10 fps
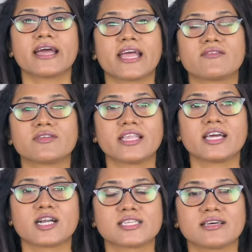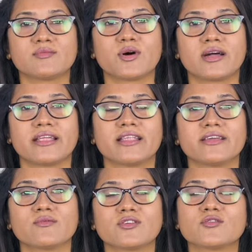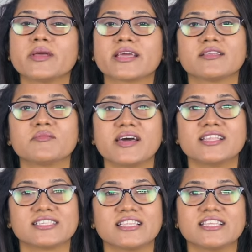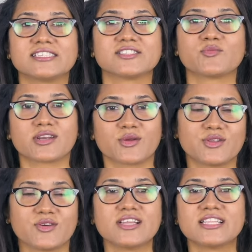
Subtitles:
I have really hurt someone and I want to make an amends and this is what I do.